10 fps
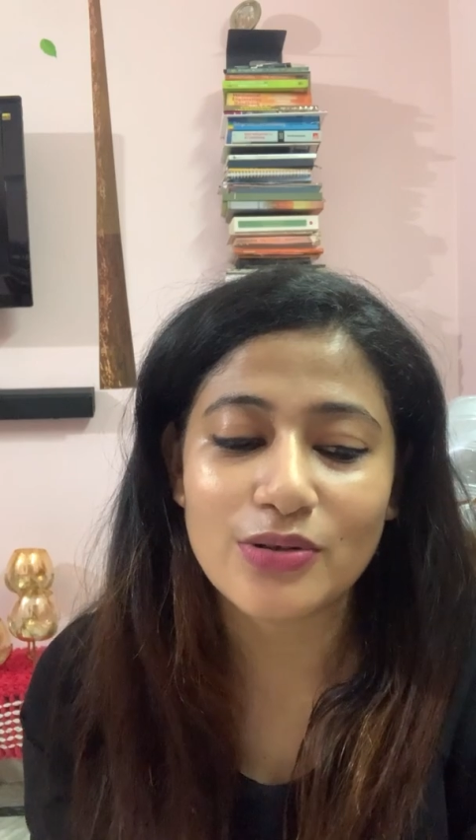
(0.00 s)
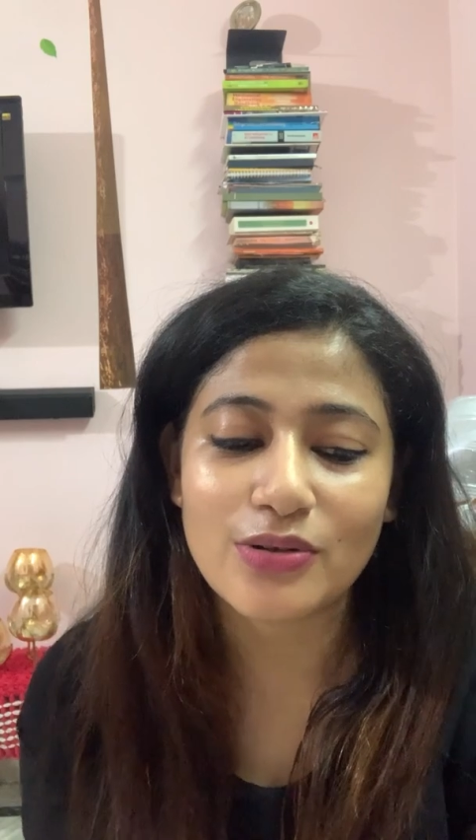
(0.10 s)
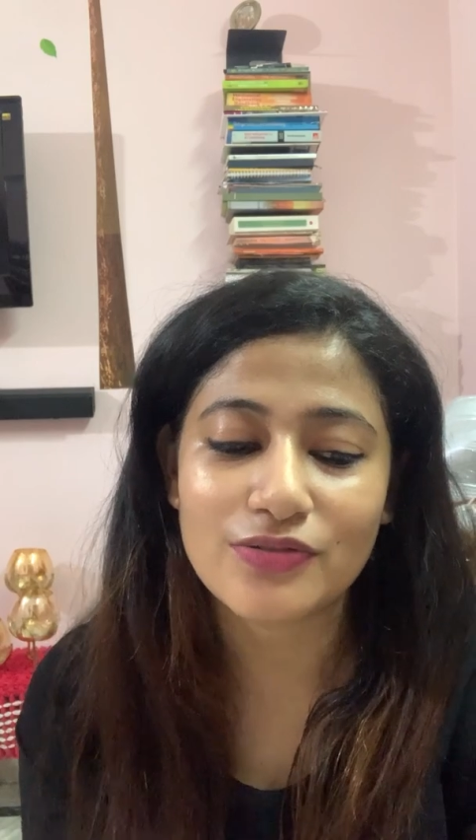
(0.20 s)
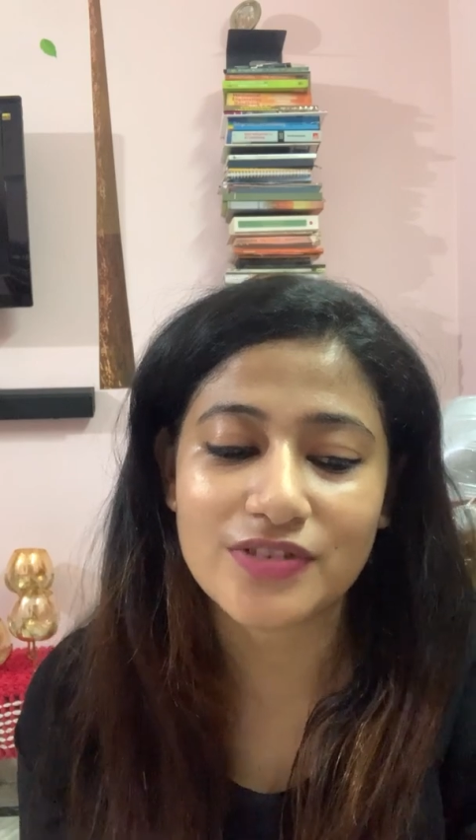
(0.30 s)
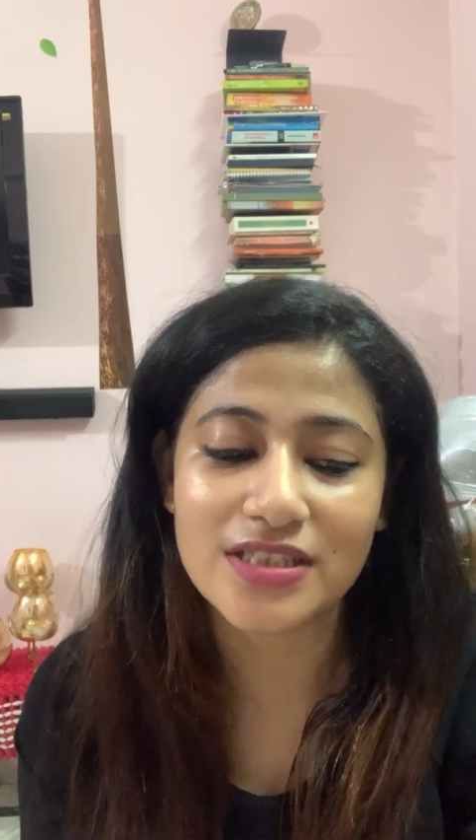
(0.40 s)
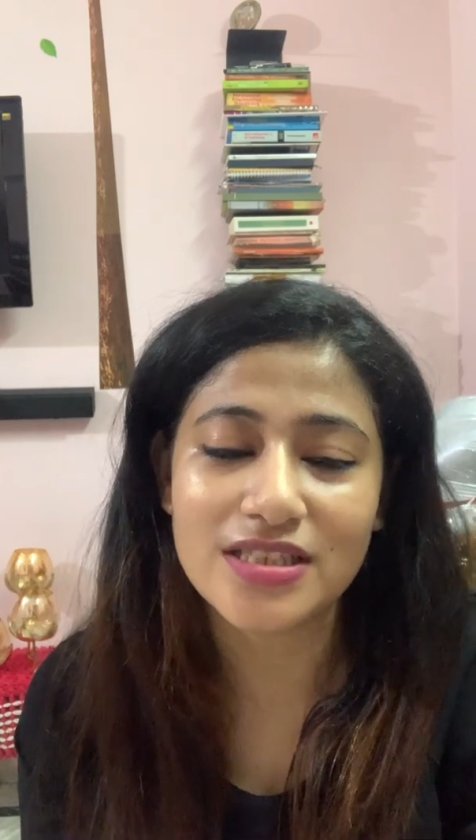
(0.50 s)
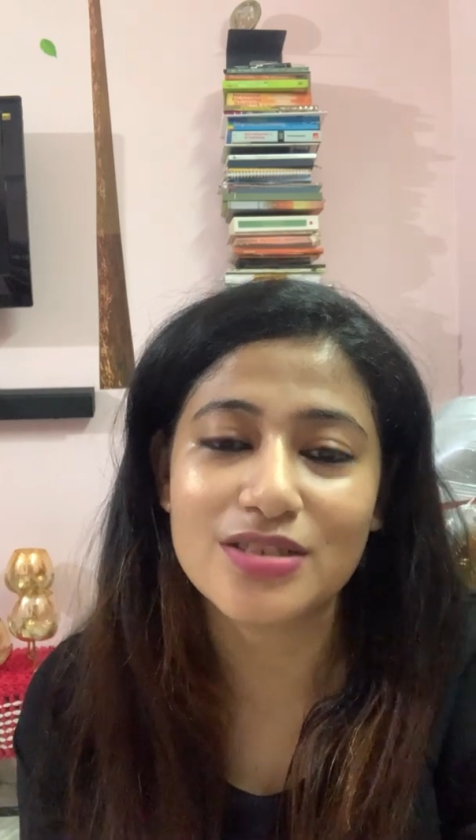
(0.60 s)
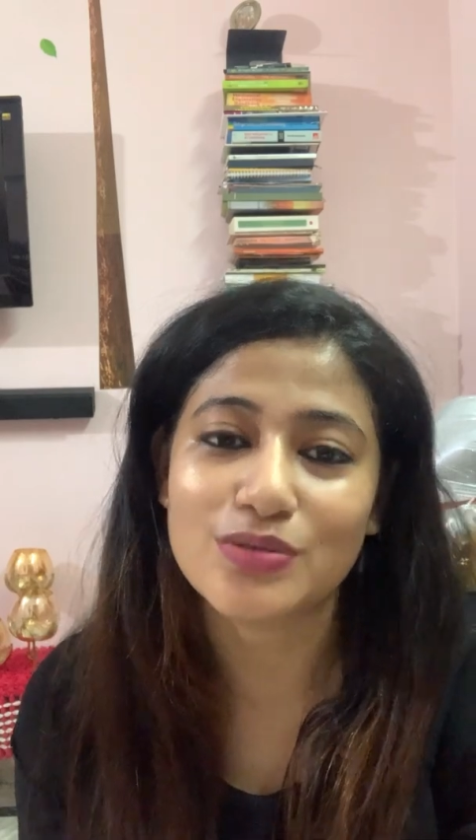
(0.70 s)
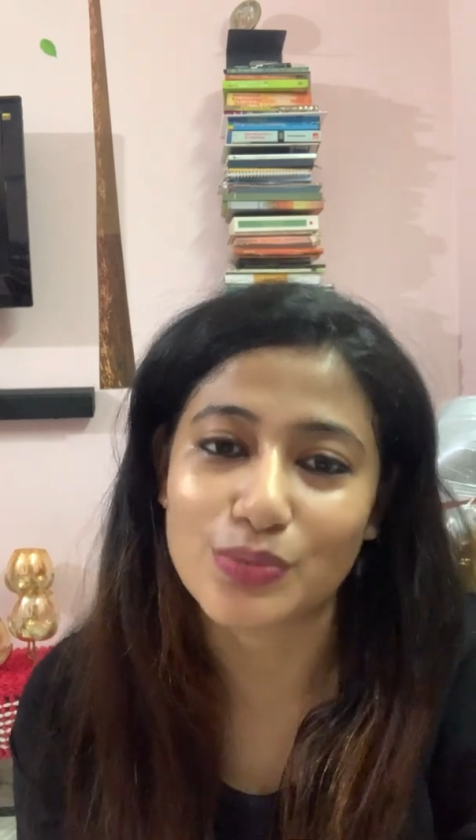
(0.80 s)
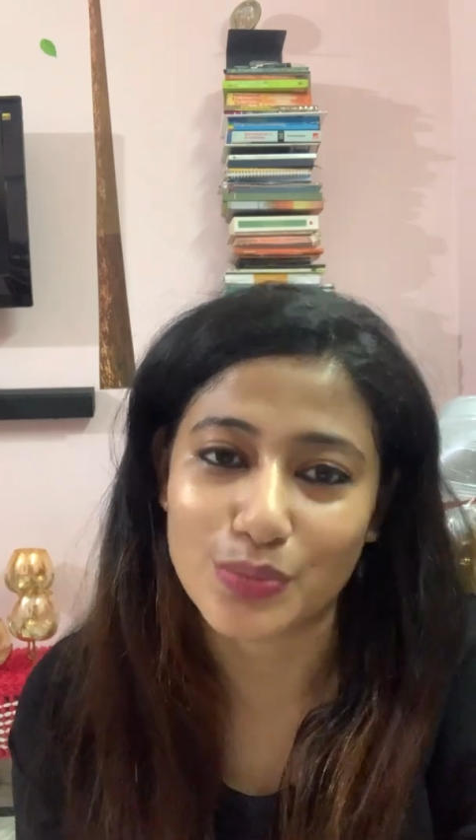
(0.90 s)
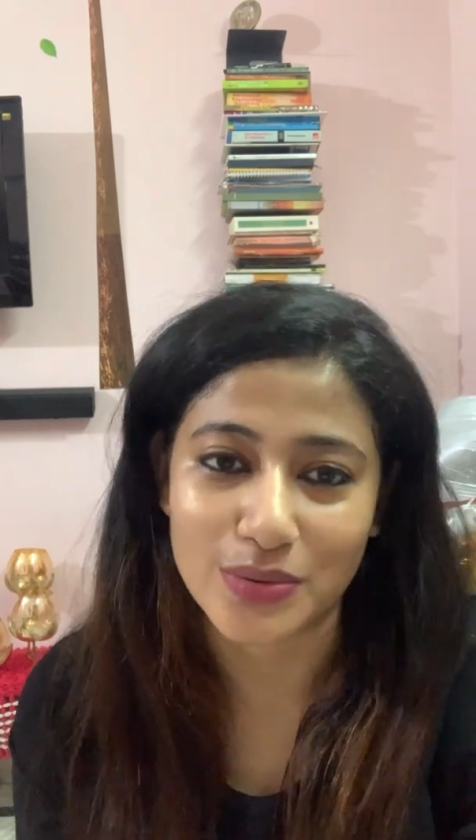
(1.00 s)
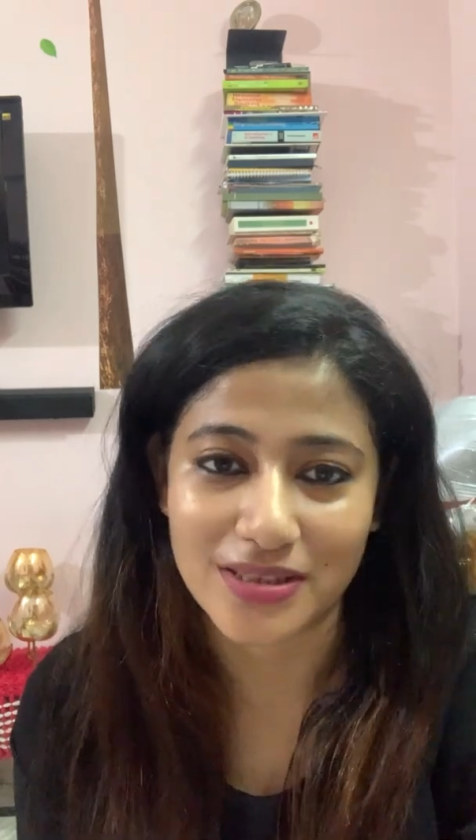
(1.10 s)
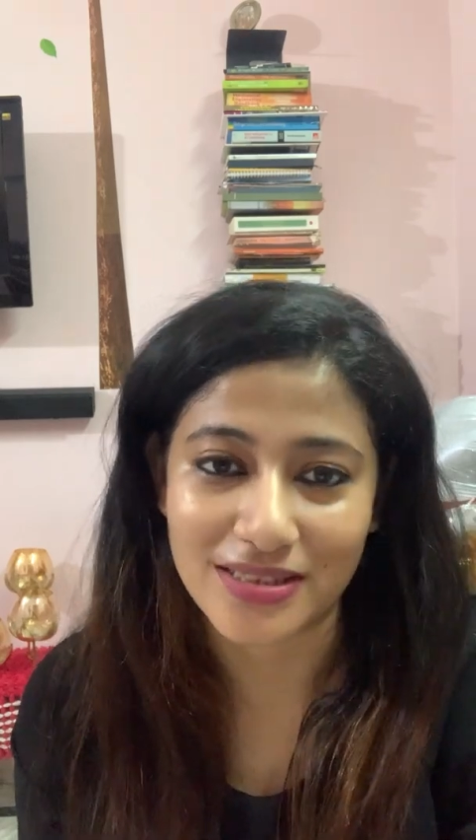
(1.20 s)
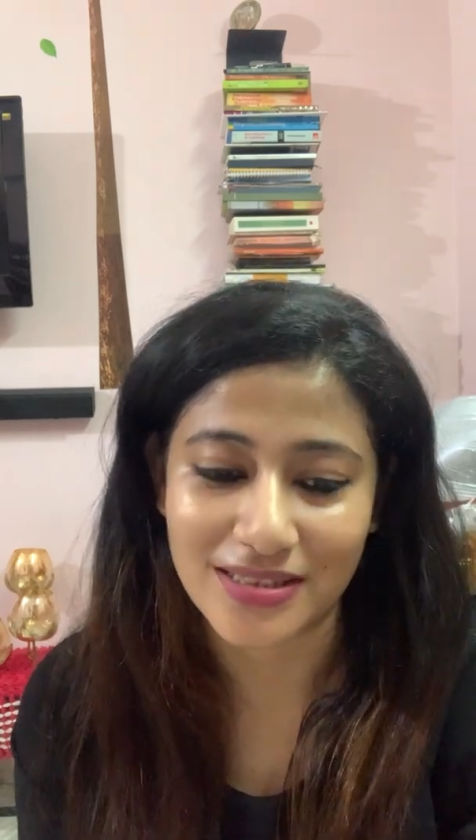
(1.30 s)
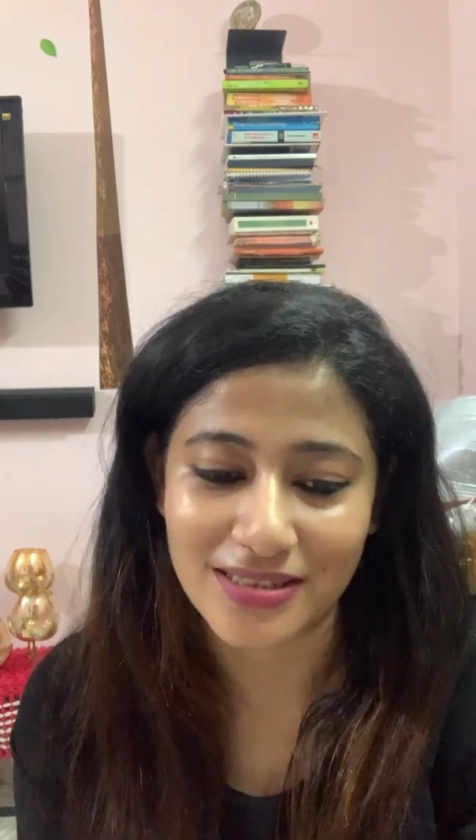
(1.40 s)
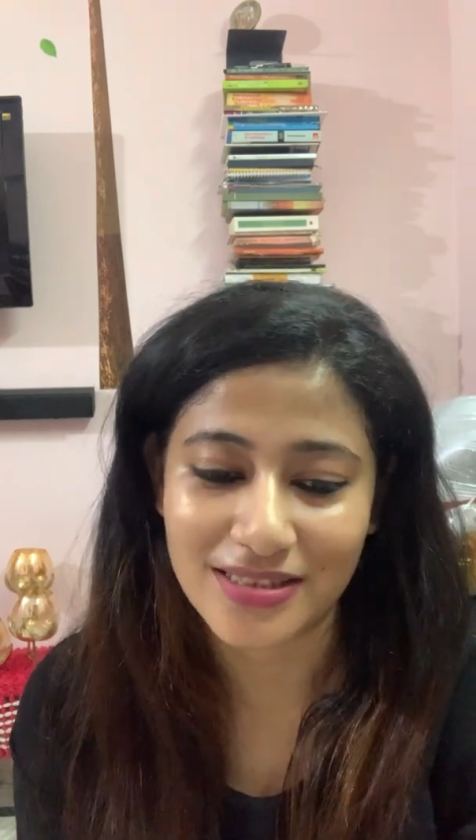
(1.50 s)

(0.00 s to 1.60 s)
of this world.